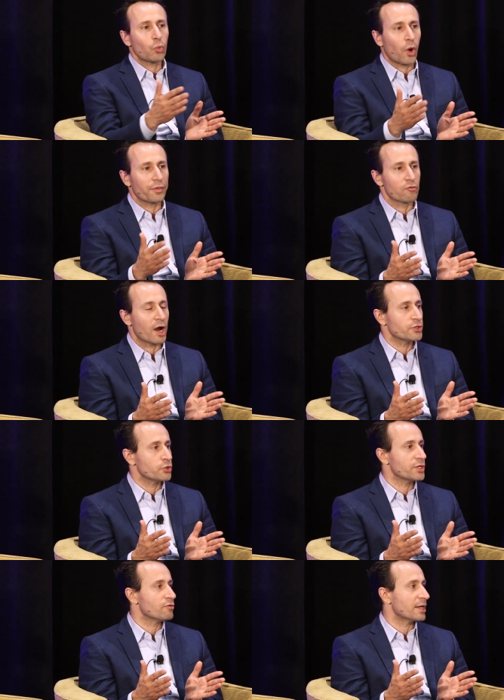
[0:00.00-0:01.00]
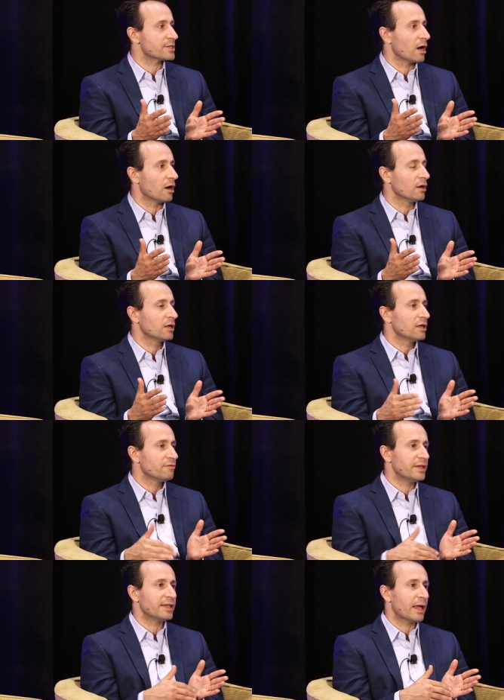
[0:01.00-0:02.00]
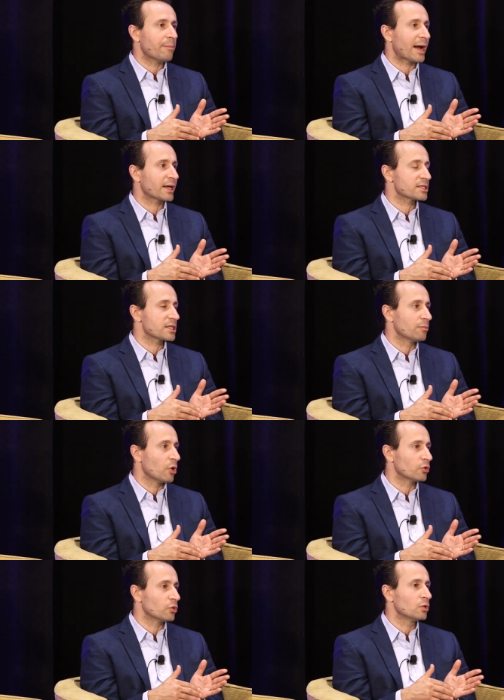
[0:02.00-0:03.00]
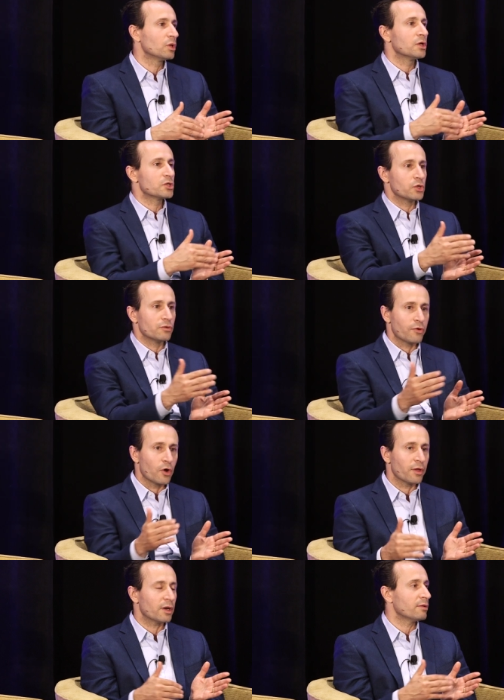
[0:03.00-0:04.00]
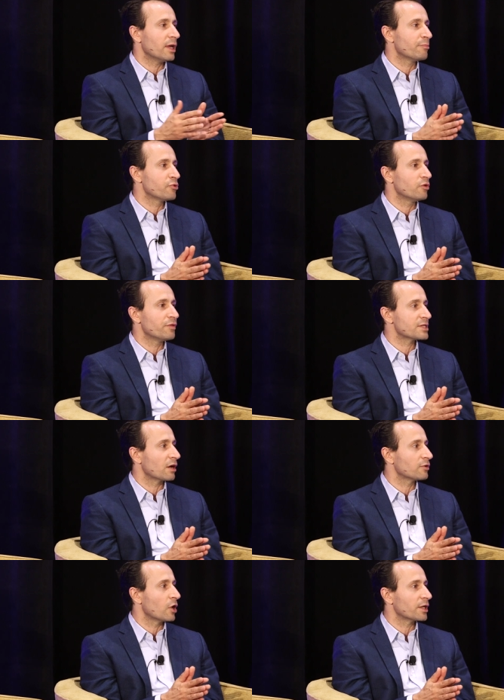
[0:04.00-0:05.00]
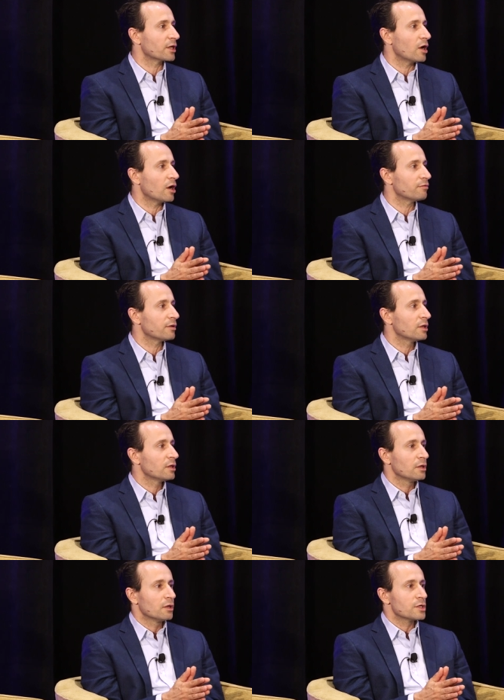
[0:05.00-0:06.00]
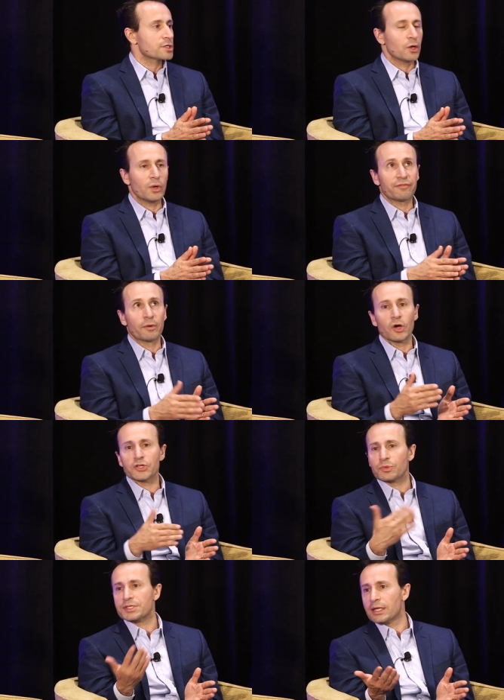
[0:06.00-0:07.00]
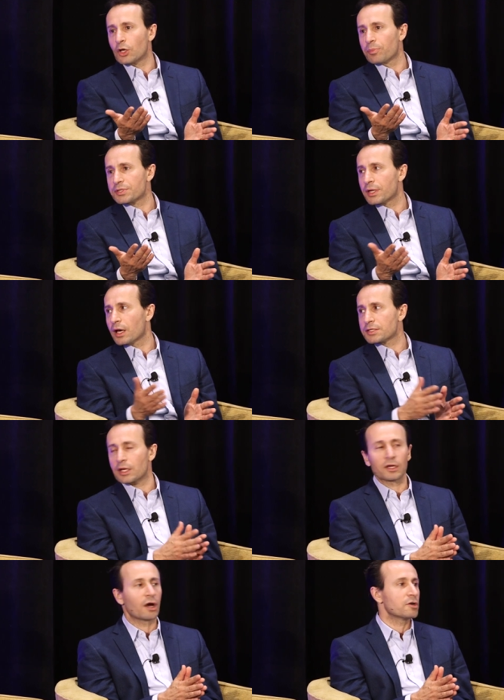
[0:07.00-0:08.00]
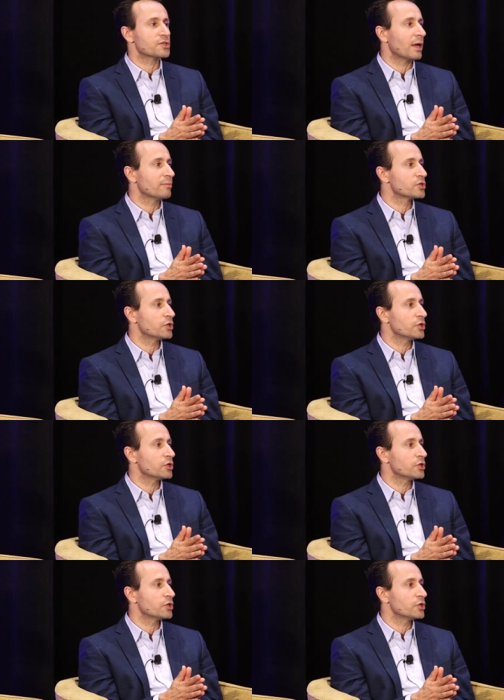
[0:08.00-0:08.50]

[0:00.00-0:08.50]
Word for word: what the right duty rates are, feeding that back into the model to further improve the self-learning curve. So if a merchant was sitting opposite us, I'd encourage them